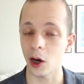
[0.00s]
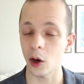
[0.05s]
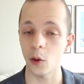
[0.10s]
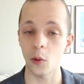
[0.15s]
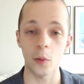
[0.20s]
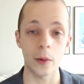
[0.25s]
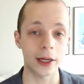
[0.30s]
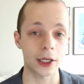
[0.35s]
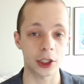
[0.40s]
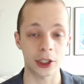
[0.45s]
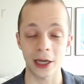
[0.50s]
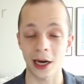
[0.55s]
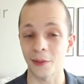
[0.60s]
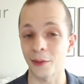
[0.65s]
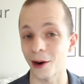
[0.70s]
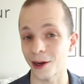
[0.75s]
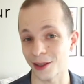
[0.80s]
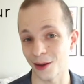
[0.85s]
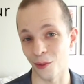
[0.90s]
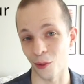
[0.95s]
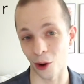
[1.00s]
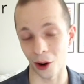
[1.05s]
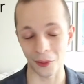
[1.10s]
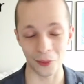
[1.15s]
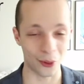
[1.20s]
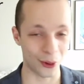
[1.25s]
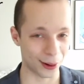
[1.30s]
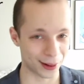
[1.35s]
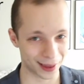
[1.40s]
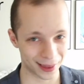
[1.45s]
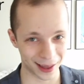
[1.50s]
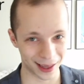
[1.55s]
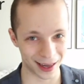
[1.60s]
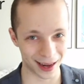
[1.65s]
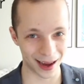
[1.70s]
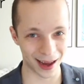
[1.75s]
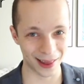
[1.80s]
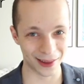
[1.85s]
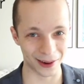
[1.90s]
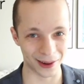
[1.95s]
which check marks are more important than
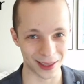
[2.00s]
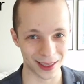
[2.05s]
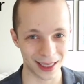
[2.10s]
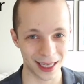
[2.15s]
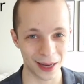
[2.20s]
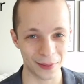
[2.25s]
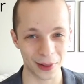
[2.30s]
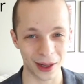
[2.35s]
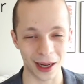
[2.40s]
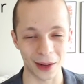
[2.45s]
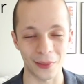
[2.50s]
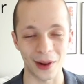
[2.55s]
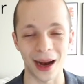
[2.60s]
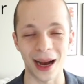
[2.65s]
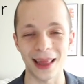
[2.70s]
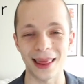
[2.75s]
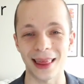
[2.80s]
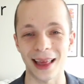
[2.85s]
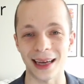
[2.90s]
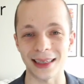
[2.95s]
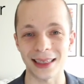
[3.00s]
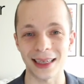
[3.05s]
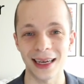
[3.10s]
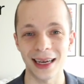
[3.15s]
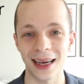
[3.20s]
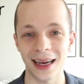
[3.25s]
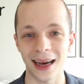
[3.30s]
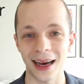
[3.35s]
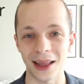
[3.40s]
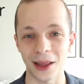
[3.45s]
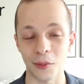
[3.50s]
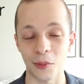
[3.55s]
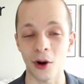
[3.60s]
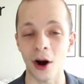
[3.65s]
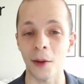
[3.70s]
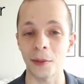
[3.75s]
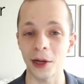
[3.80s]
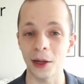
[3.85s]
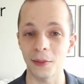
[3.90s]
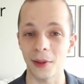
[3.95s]
others, keeping in mind that the
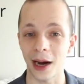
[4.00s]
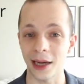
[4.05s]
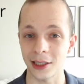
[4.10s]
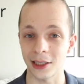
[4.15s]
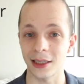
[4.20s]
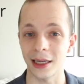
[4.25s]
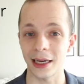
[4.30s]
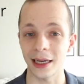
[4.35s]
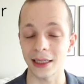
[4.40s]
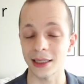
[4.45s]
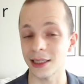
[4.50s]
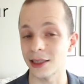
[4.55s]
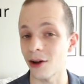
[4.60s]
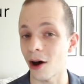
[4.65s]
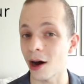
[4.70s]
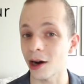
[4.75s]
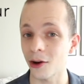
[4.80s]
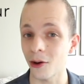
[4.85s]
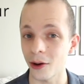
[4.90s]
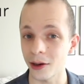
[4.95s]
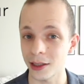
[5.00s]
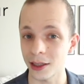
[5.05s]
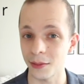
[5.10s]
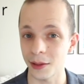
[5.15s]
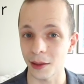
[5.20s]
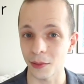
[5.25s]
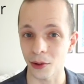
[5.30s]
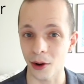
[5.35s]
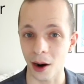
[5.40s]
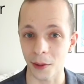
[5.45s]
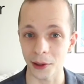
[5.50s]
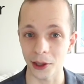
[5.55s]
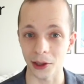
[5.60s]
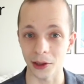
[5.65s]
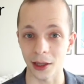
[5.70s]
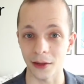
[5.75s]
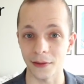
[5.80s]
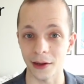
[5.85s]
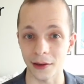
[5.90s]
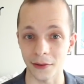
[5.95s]
property you buy today is not going to be the property you
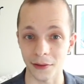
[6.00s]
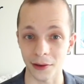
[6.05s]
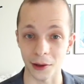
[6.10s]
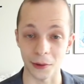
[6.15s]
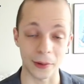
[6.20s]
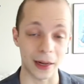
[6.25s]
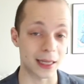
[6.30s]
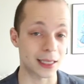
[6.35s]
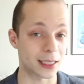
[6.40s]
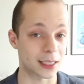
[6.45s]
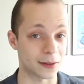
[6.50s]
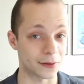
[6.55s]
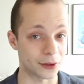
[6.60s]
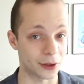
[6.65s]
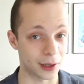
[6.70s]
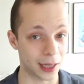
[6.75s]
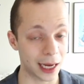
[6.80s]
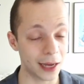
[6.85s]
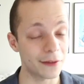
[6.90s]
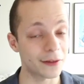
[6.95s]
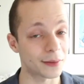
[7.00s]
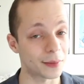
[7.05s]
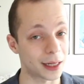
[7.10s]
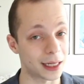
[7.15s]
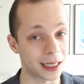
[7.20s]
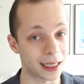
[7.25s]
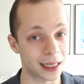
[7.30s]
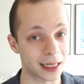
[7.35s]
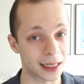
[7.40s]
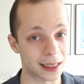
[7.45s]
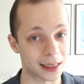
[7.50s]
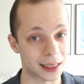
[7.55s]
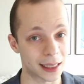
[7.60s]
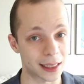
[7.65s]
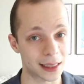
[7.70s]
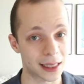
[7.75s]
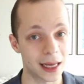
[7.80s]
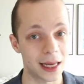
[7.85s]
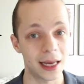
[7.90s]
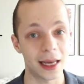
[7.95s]
live in for the rest of your life in many
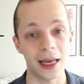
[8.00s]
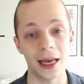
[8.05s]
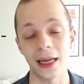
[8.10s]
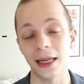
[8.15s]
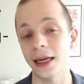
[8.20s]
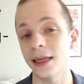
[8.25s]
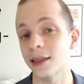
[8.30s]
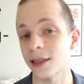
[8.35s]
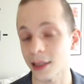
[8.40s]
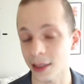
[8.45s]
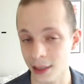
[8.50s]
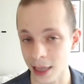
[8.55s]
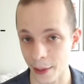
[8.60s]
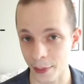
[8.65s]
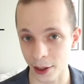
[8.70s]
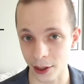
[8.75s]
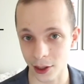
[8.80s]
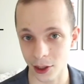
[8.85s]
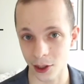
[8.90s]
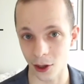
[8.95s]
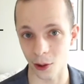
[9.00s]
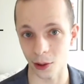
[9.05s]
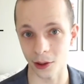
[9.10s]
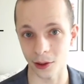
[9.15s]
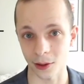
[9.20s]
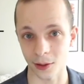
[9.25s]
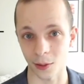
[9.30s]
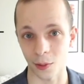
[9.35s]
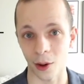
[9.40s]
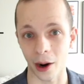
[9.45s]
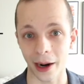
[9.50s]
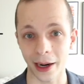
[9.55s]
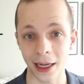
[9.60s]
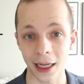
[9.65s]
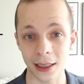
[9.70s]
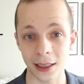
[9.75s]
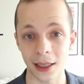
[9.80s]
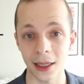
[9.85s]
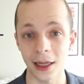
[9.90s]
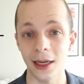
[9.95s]
cases. It is a stepping stone into the
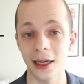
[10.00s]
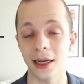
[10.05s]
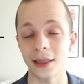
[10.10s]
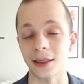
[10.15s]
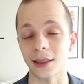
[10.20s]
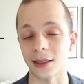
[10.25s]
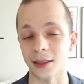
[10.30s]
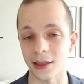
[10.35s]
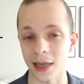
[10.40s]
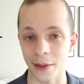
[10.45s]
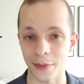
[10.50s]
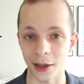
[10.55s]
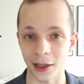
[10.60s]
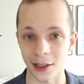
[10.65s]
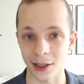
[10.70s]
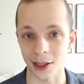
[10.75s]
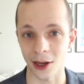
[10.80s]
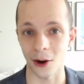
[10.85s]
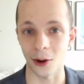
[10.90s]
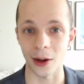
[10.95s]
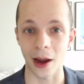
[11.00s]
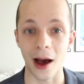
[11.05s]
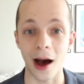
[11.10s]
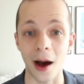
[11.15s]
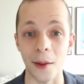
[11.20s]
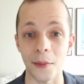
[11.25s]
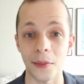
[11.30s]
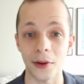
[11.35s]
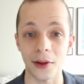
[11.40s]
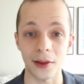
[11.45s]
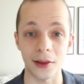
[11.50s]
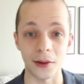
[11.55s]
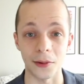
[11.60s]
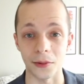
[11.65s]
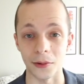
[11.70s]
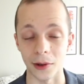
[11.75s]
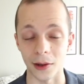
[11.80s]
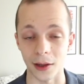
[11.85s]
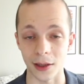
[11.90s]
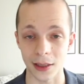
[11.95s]
market. It's a stepping stone up the
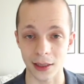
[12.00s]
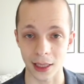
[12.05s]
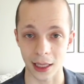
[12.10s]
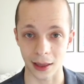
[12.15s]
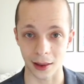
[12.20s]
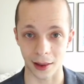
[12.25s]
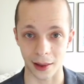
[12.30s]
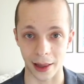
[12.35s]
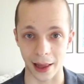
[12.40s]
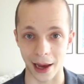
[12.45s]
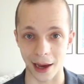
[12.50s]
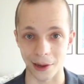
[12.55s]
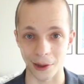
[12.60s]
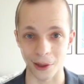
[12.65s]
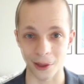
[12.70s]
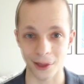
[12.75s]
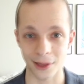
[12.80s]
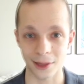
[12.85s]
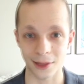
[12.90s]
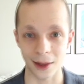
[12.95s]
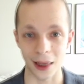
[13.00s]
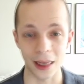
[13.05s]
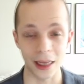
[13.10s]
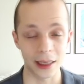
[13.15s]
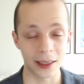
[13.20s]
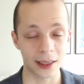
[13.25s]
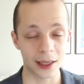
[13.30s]
real estate ladder. So